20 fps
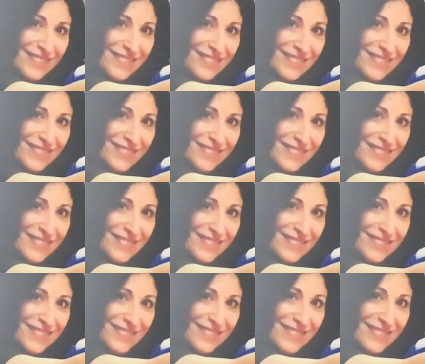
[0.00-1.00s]

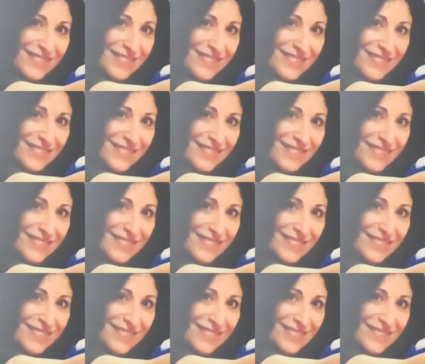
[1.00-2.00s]

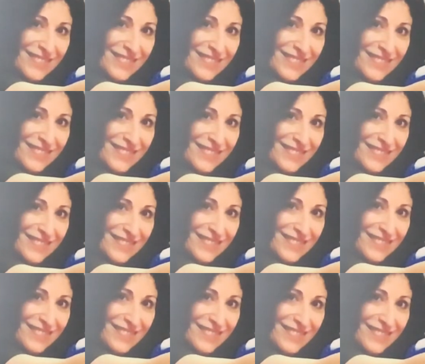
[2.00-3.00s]

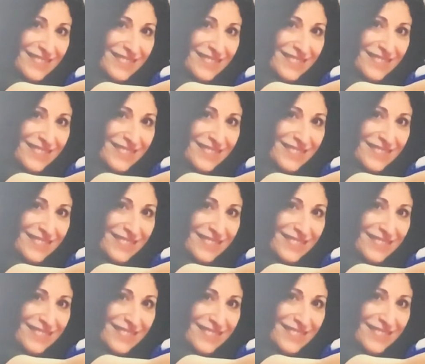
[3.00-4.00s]

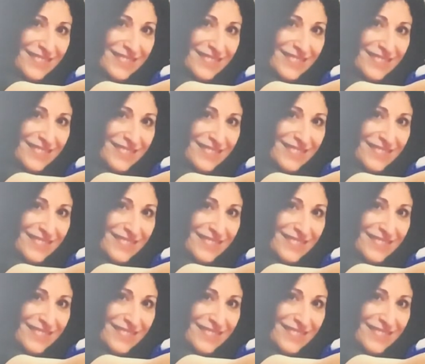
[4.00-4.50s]
This person isn't speaking.